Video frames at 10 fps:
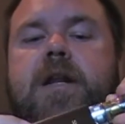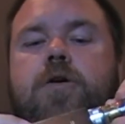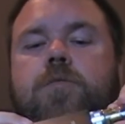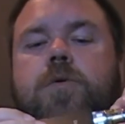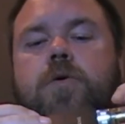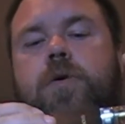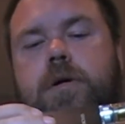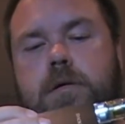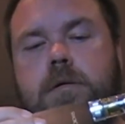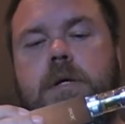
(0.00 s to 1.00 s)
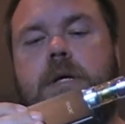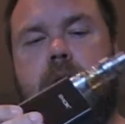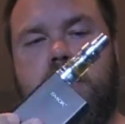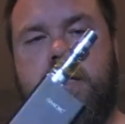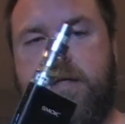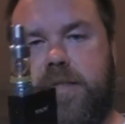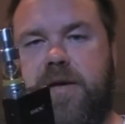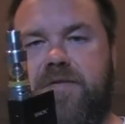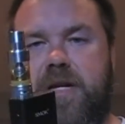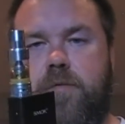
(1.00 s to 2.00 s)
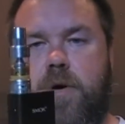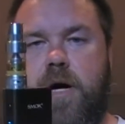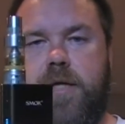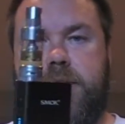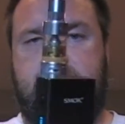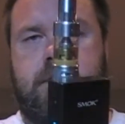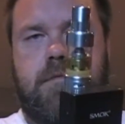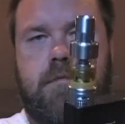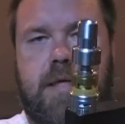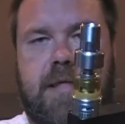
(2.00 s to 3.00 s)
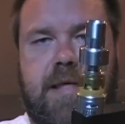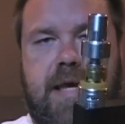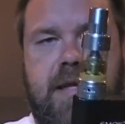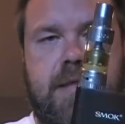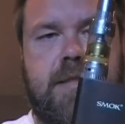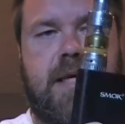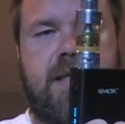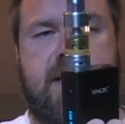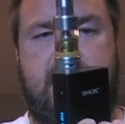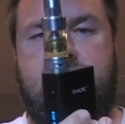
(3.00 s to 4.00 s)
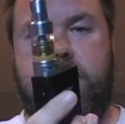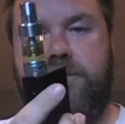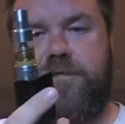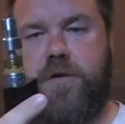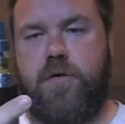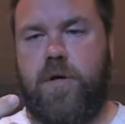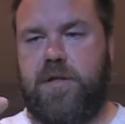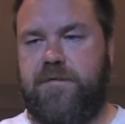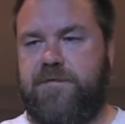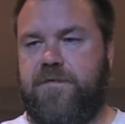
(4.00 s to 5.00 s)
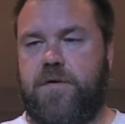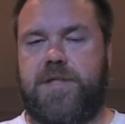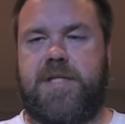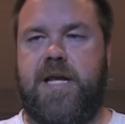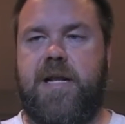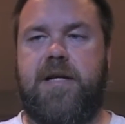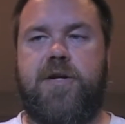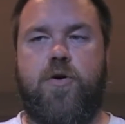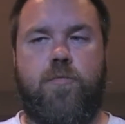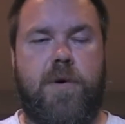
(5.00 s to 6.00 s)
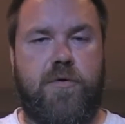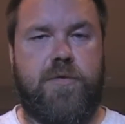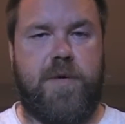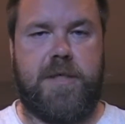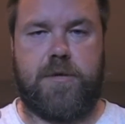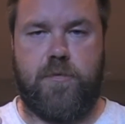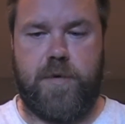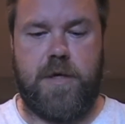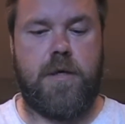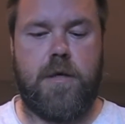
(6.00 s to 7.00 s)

ohm coil, 70 watts, Atlantis. I got the airflow on the first setting, no mouthpiece open.